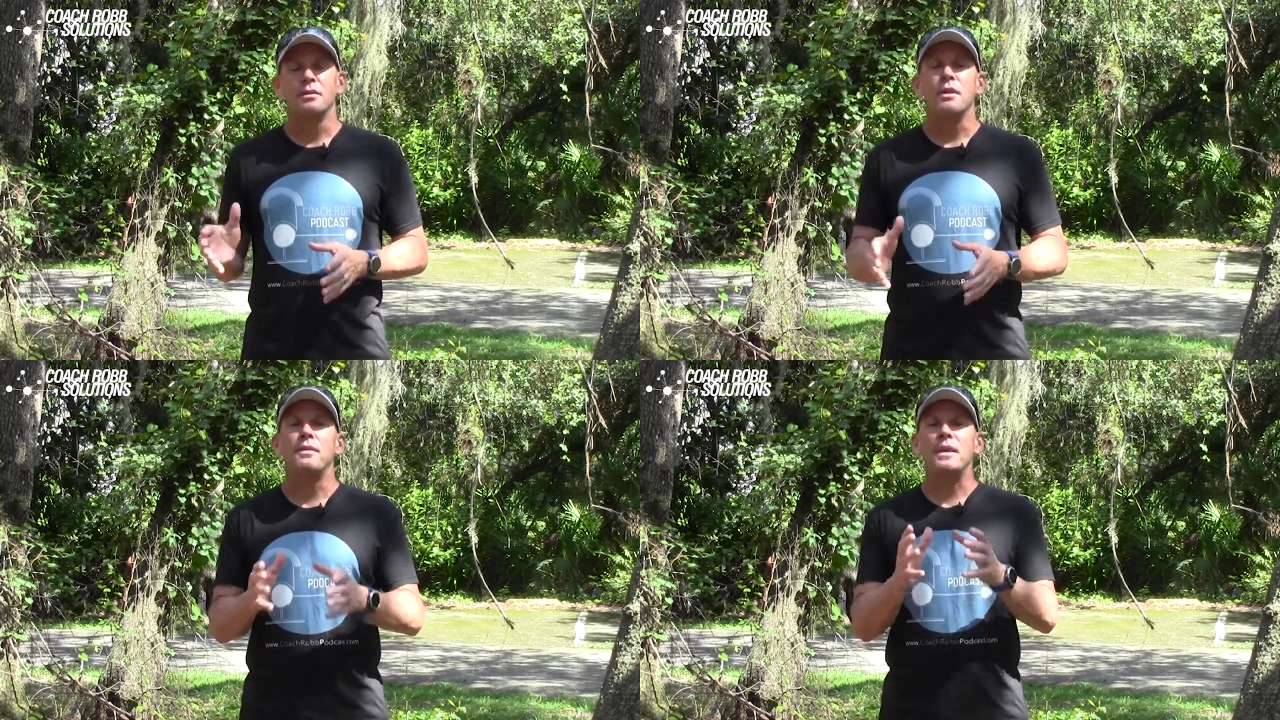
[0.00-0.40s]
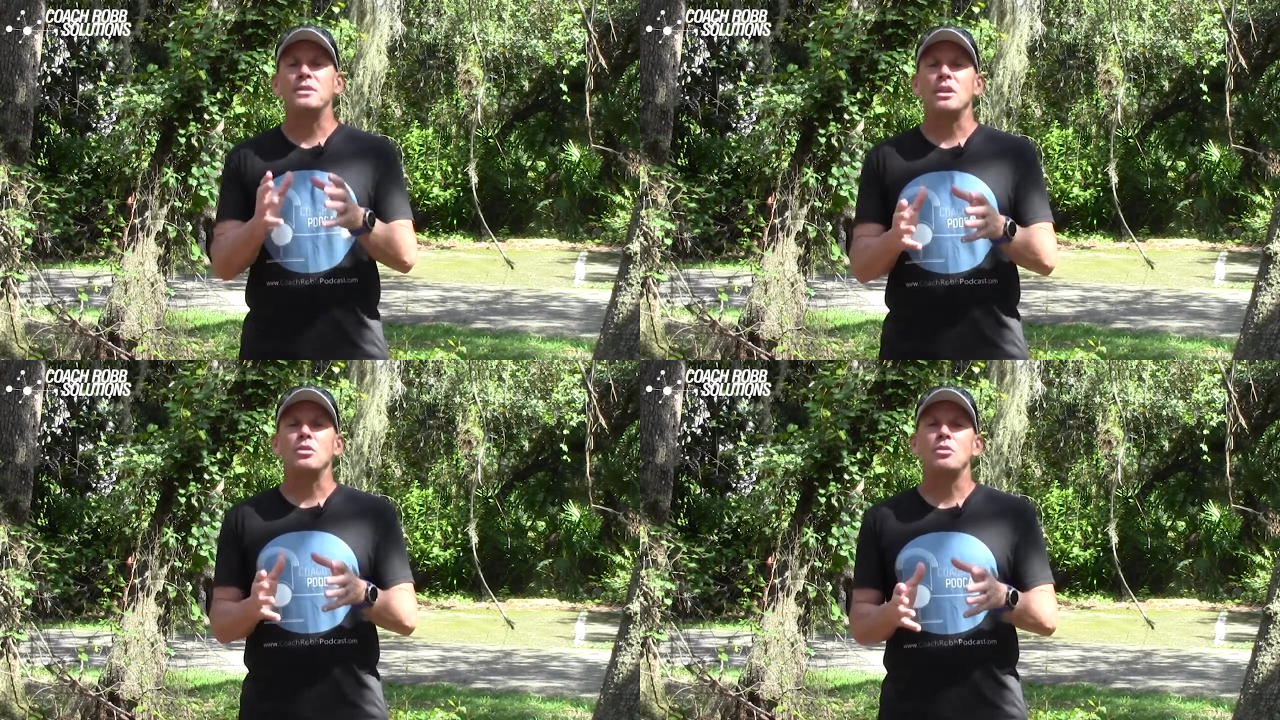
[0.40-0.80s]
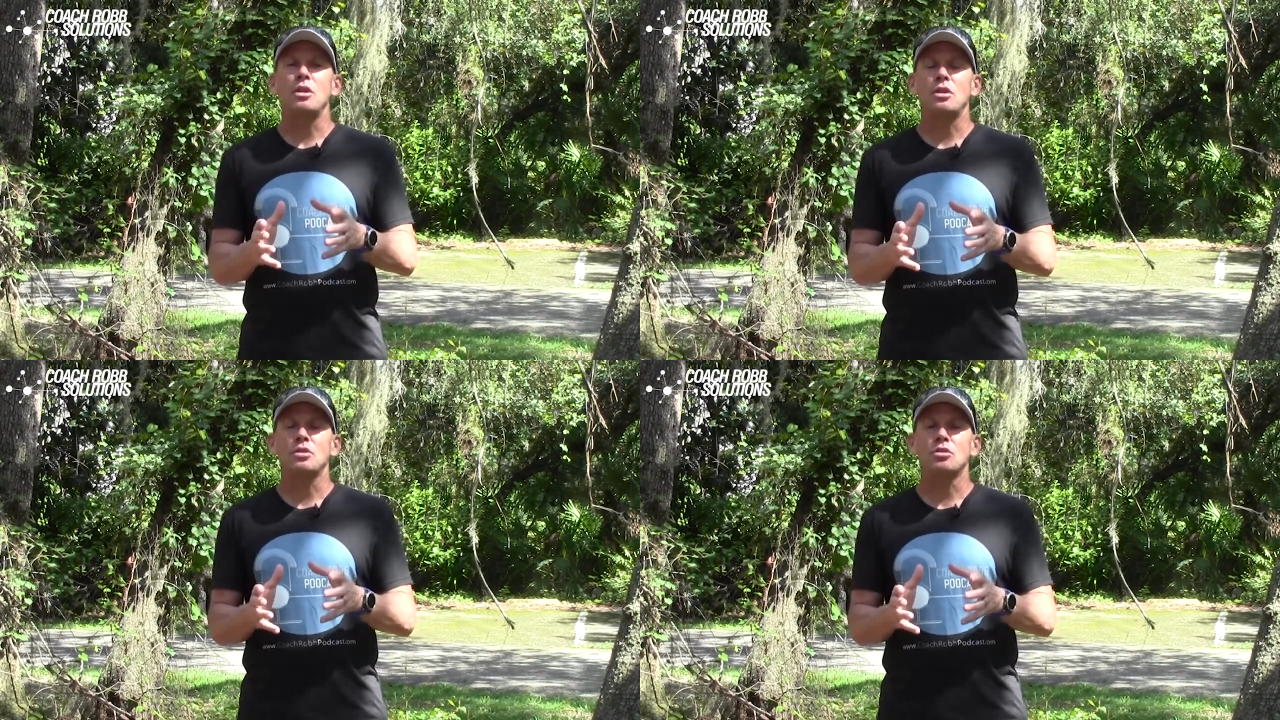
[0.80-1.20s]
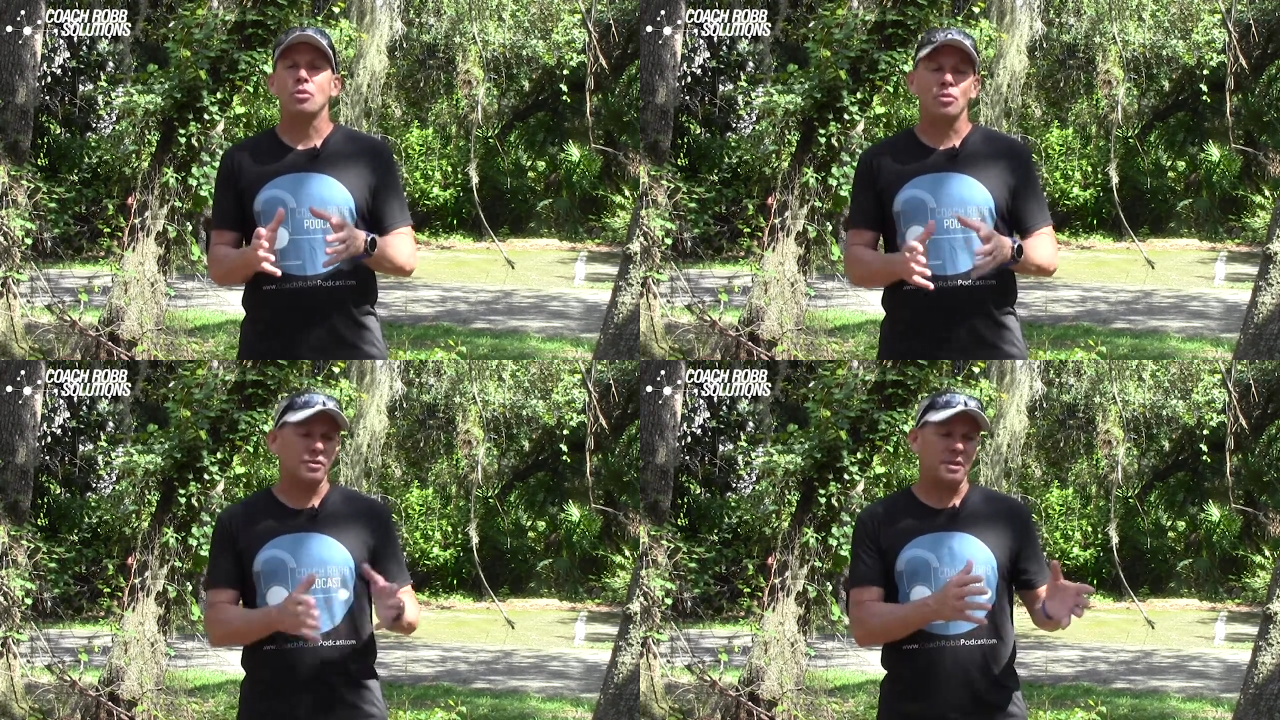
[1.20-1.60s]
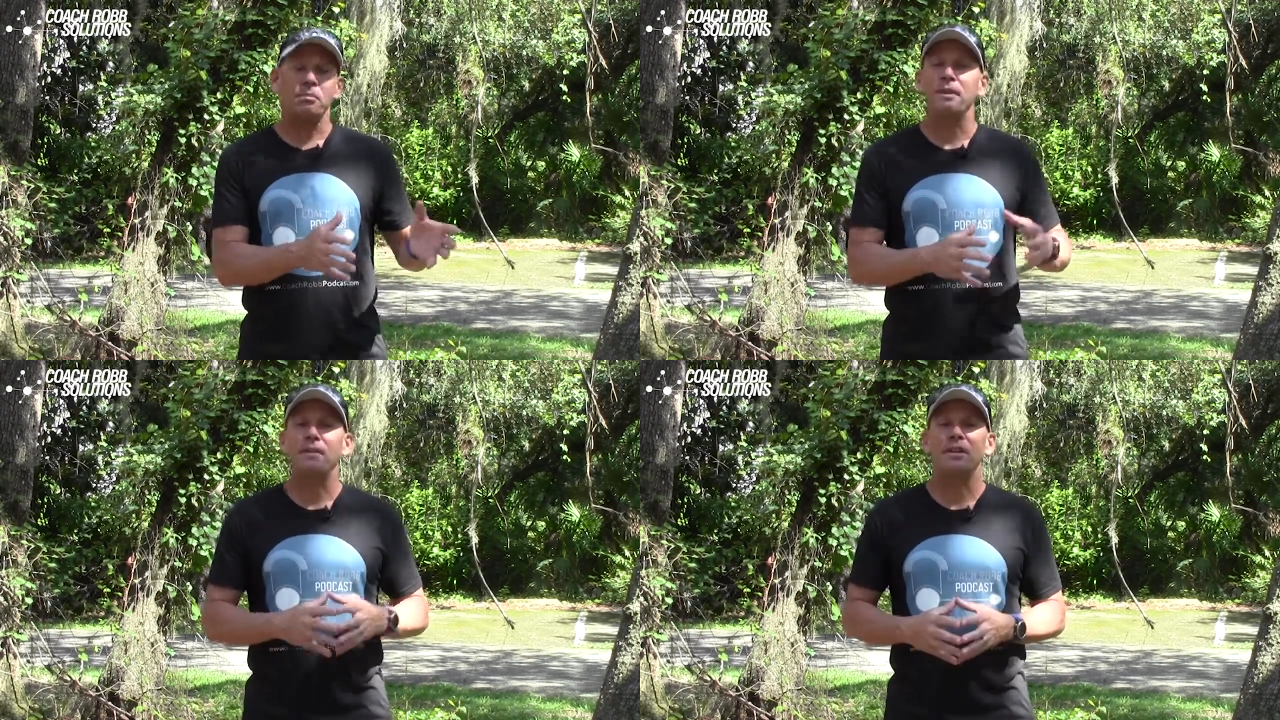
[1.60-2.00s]
The things that you can control,
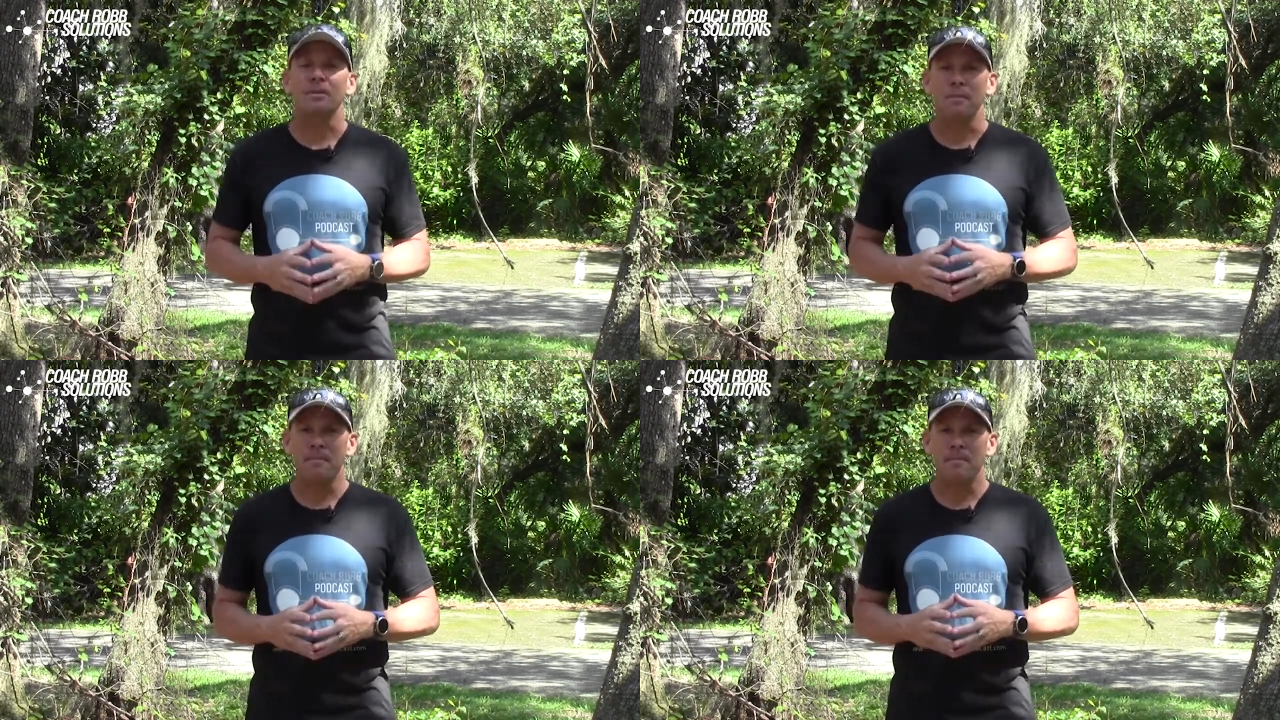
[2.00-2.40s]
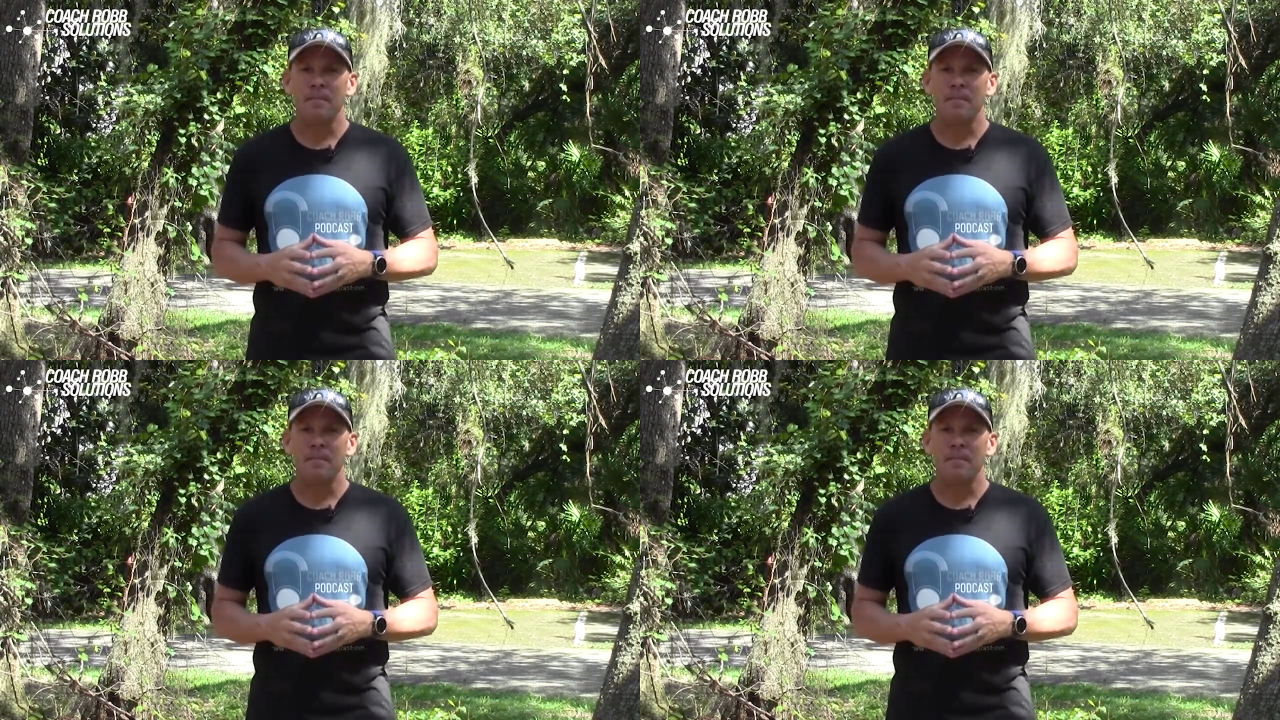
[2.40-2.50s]
simply fix them.